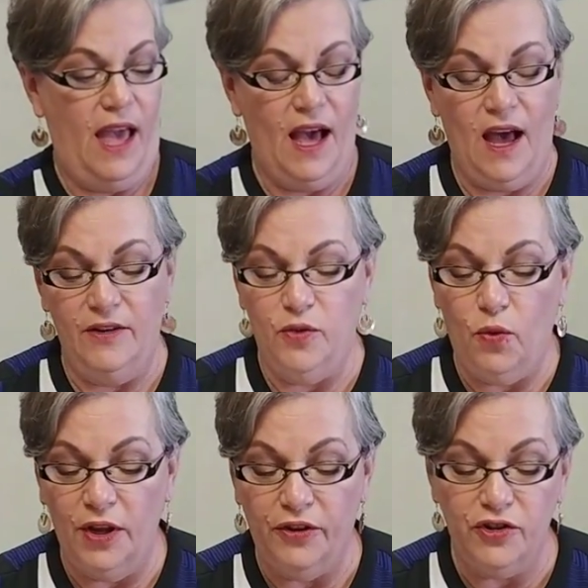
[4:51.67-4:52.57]
And
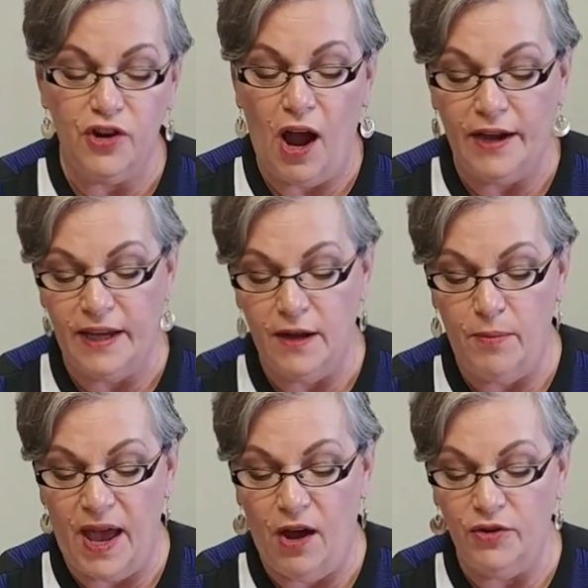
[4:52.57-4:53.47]
what they're talking
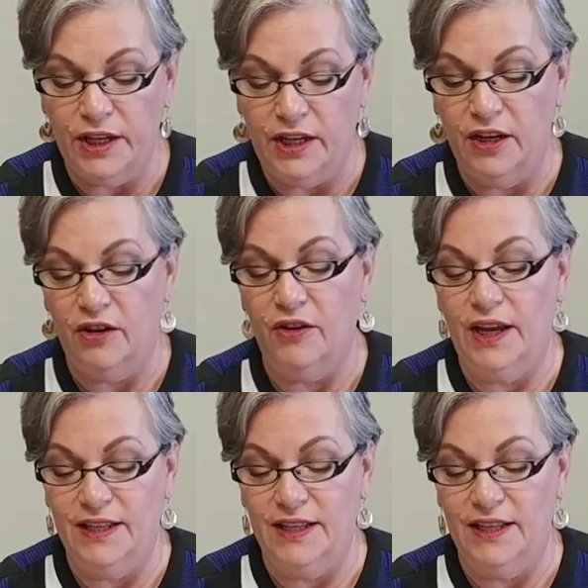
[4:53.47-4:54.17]
about here